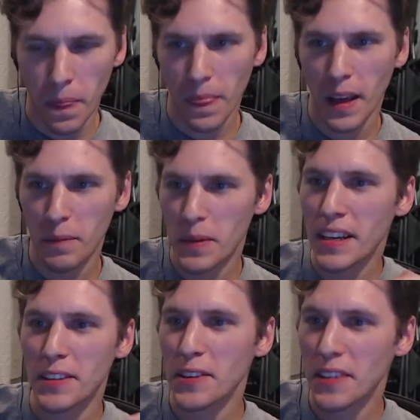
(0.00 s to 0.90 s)
I'm
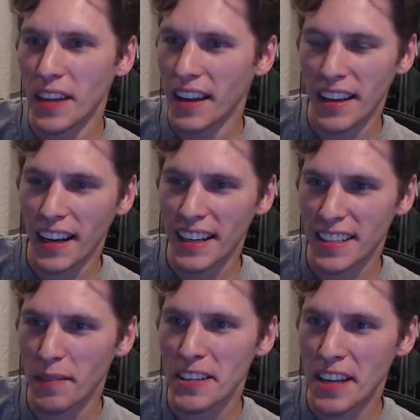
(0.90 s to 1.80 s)
being too. I, I gotta
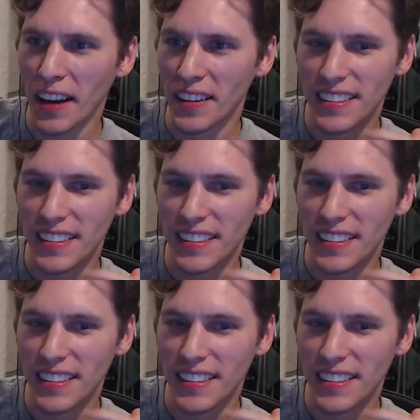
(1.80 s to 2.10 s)
dumb it down.